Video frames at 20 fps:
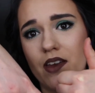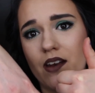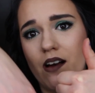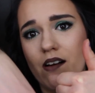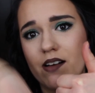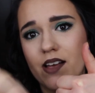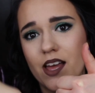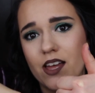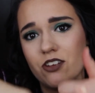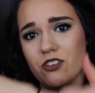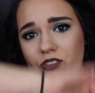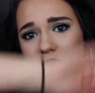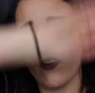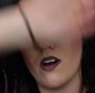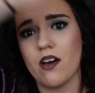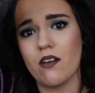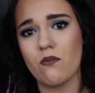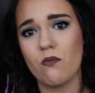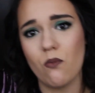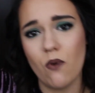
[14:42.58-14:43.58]
and I'll catch you
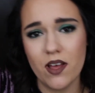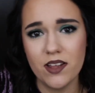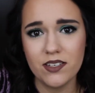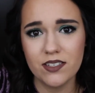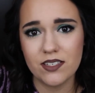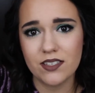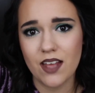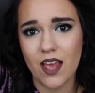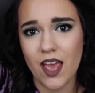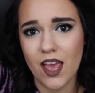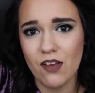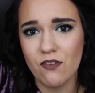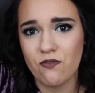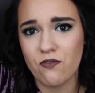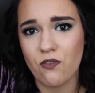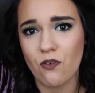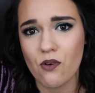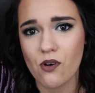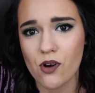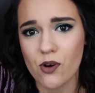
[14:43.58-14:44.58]
on Wednesday
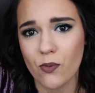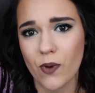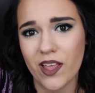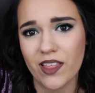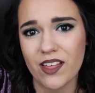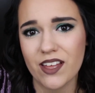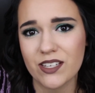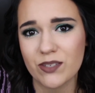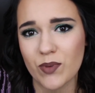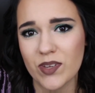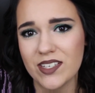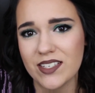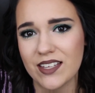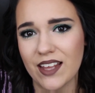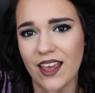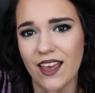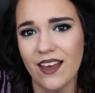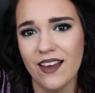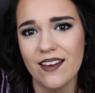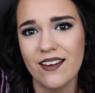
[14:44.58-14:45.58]
for Weight Loss
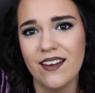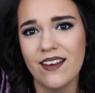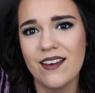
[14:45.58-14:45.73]
Wednesday.